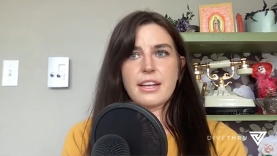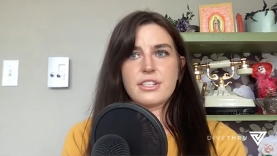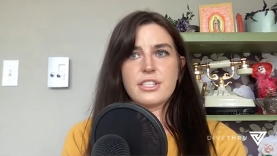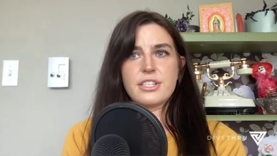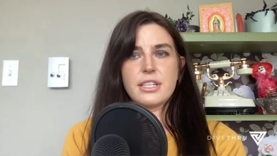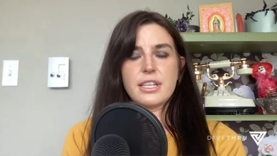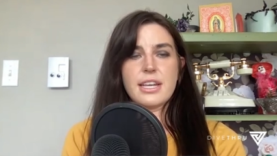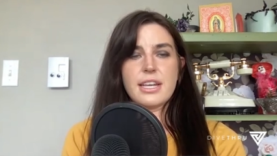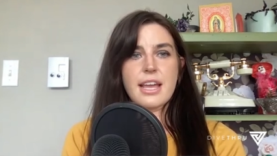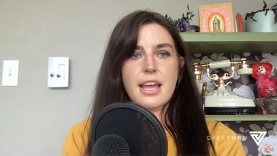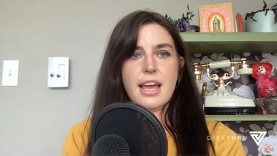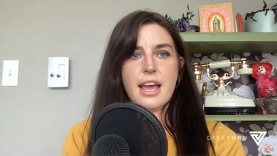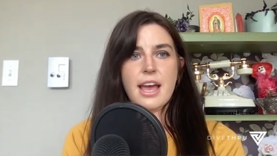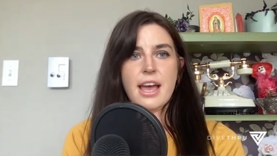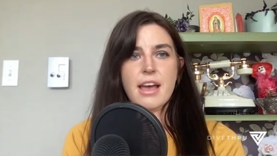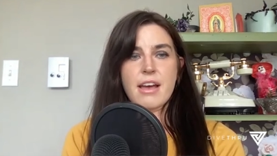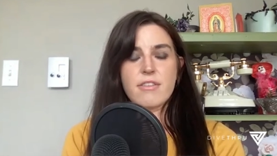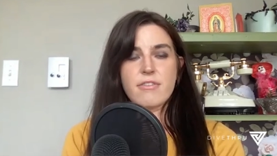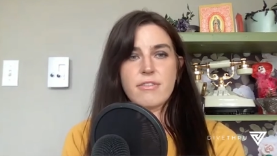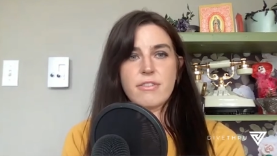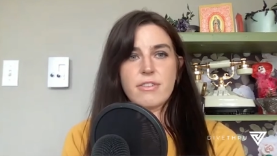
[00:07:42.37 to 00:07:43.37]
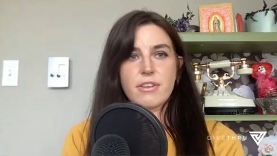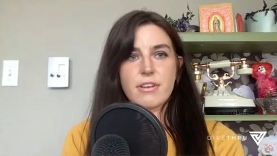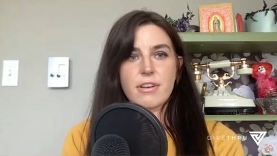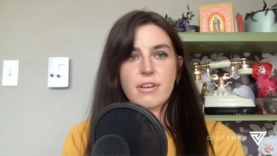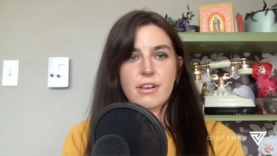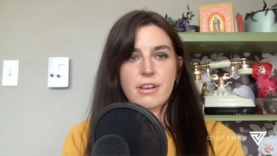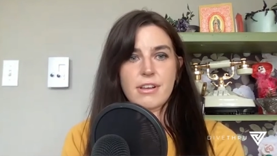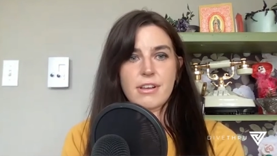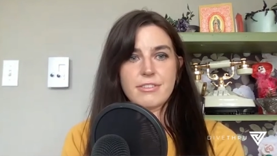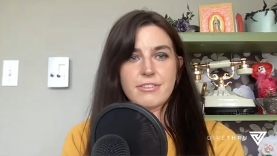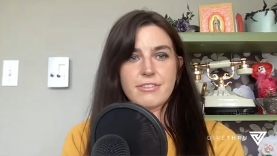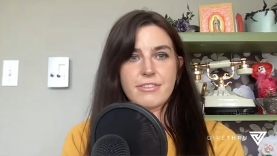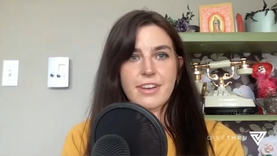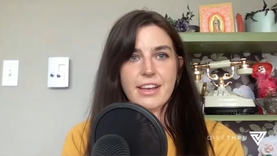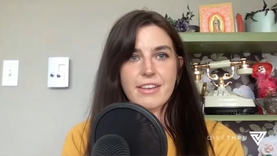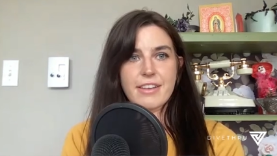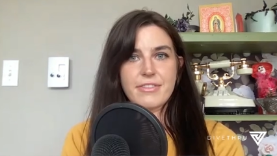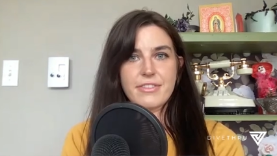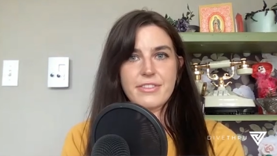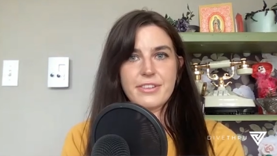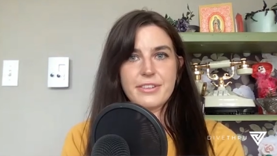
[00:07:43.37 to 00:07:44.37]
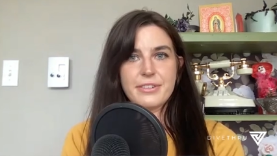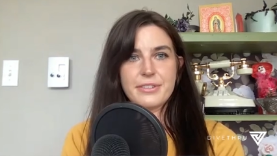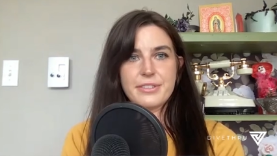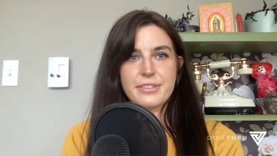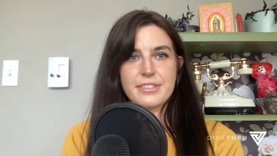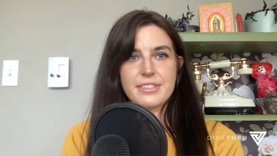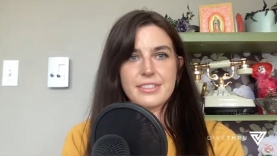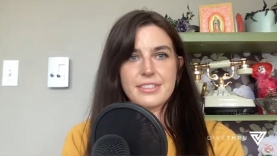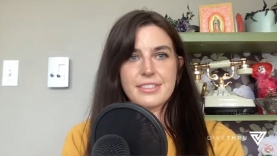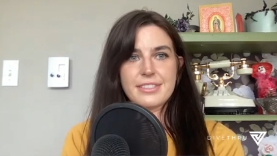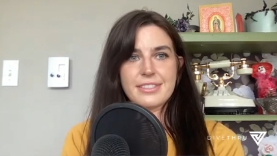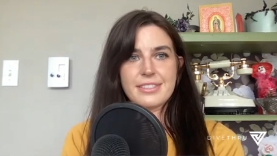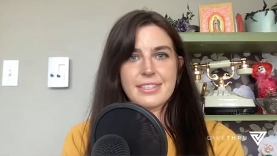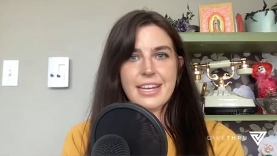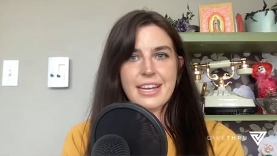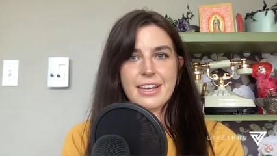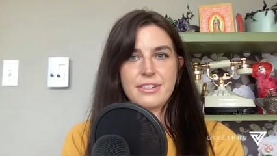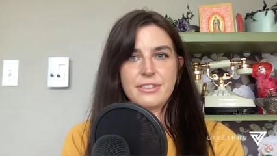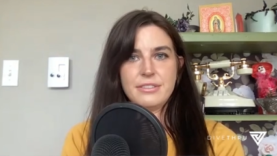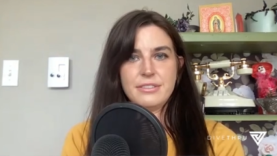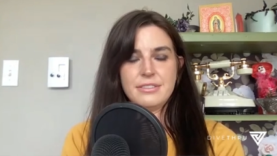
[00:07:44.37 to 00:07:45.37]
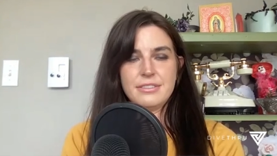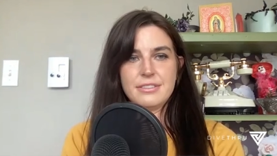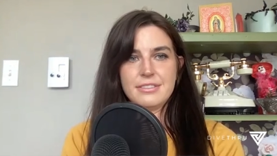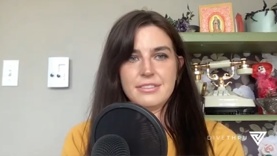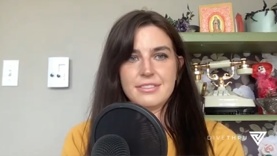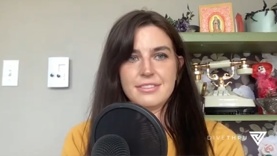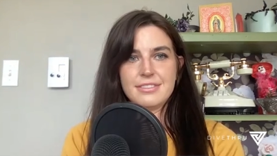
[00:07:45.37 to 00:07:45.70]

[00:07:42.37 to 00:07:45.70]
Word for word: actually have all 5 of those down?